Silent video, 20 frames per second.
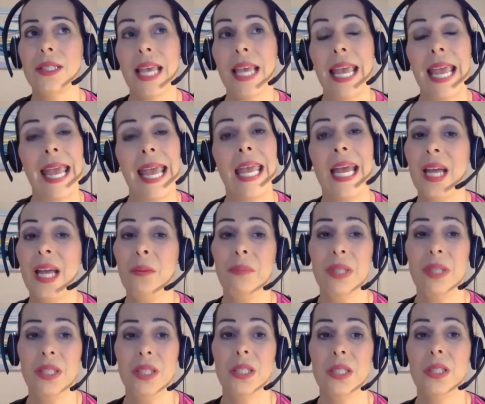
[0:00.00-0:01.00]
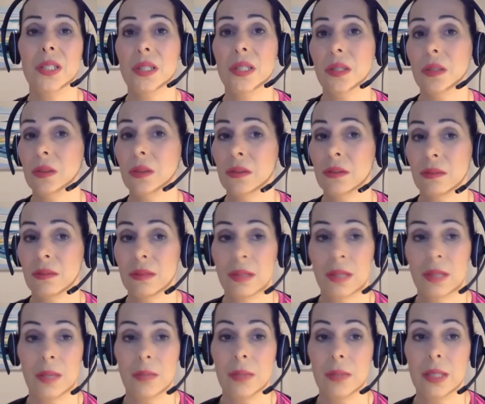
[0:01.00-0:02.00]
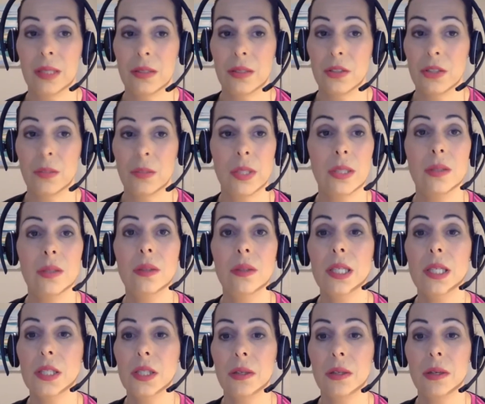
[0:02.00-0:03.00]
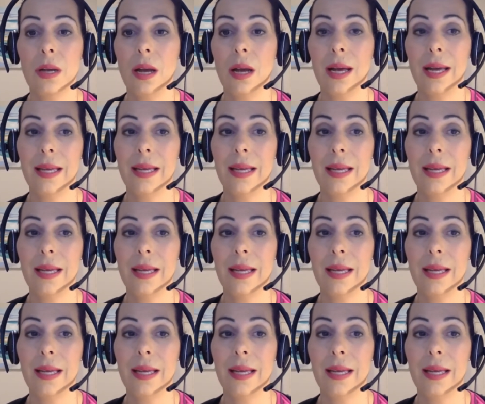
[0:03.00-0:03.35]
"Hey, I'm busy too. I mean, should we do this or not?"